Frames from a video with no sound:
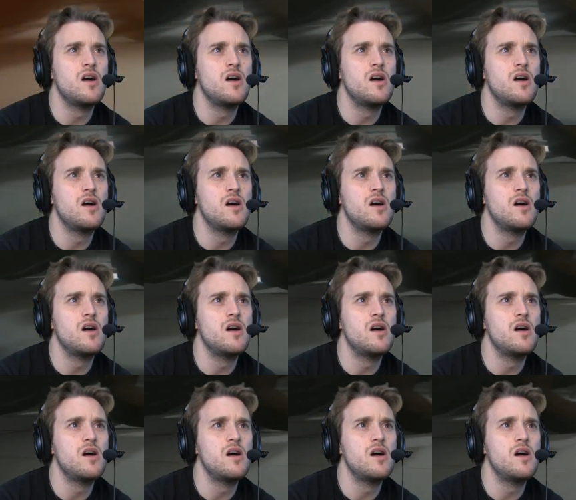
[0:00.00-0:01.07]

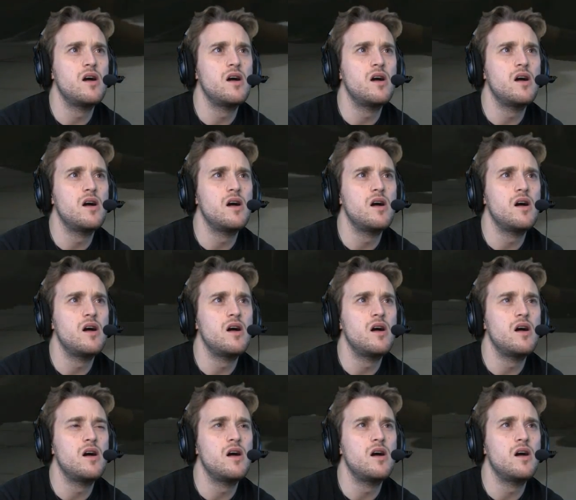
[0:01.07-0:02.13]

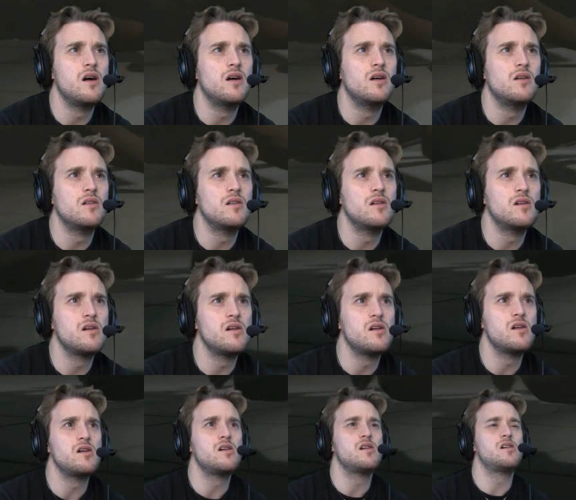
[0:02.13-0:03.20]

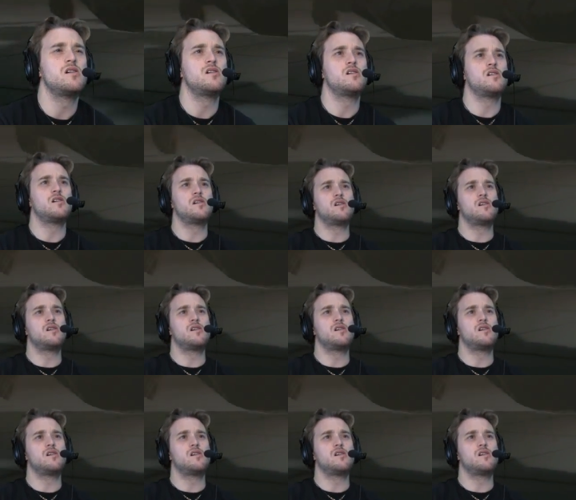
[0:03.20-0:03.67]
(silence)